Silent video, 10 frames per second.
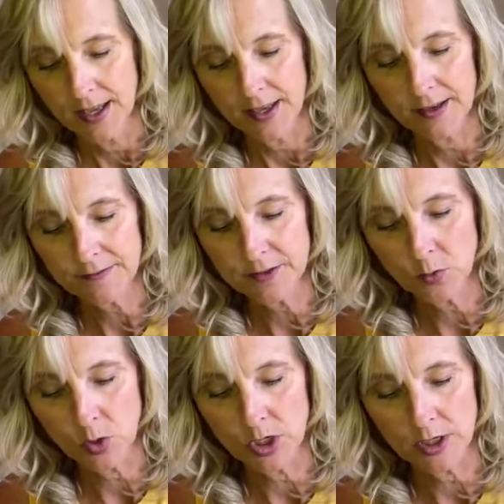if the
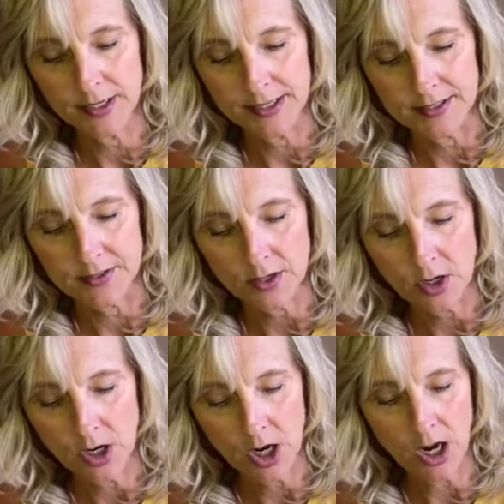word is
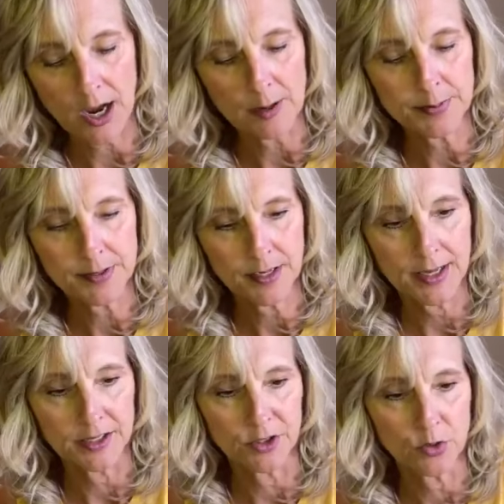hop
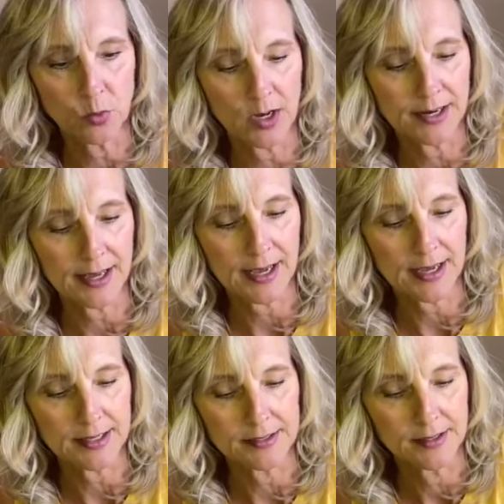and you want to
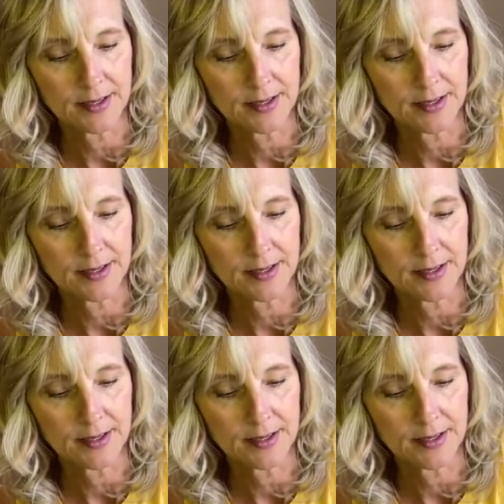add